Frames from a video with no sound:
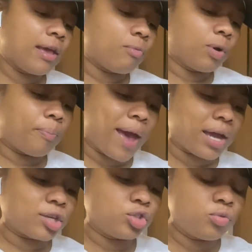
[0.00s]
what
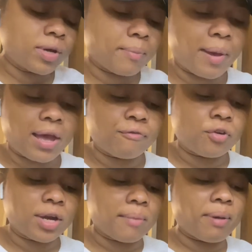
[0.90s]
package you want to pay
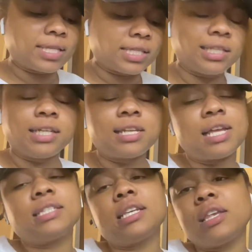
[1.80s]
for and basically
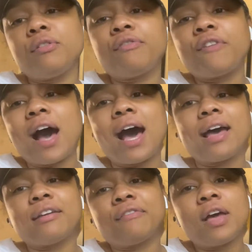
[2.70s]
they send you
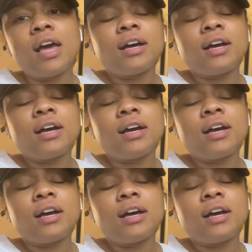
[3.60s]
five